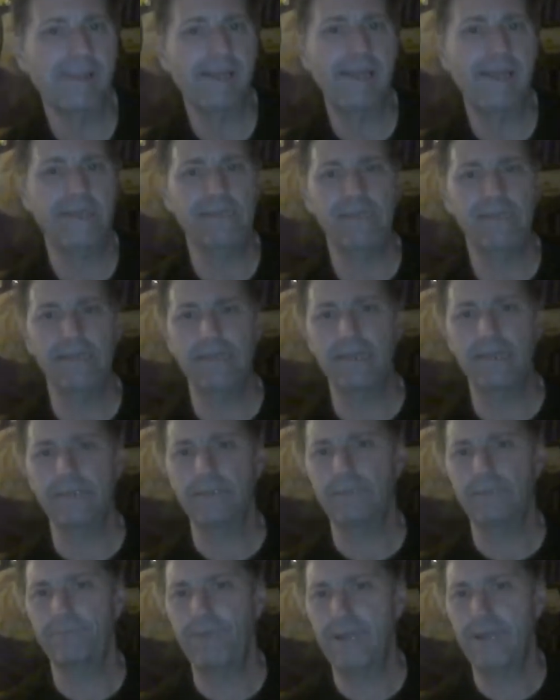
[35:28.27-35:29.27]

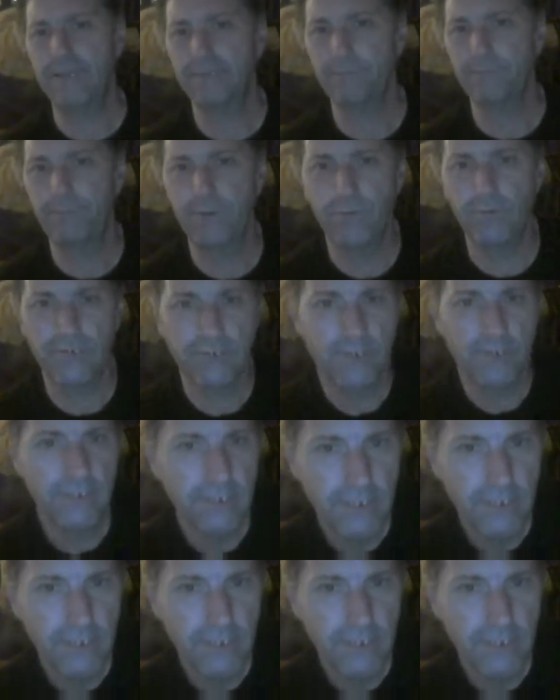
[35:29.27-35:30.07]
as the fans are booing.